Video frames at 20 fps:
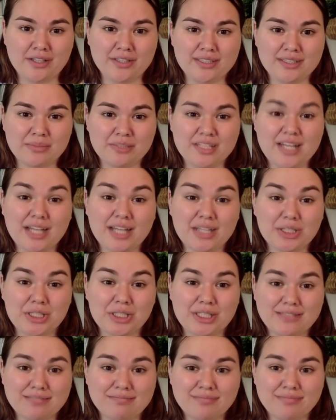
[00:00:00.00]
some
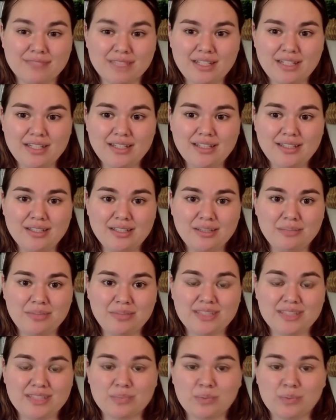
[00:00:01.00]
connection.
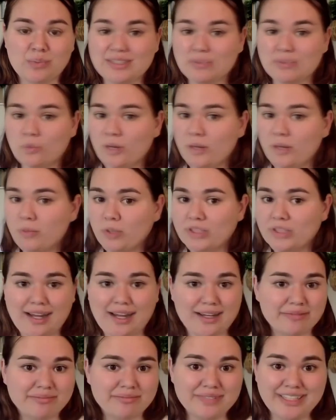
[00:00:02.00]
Because one more
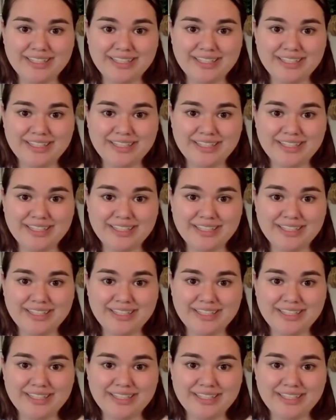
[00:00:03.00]
time,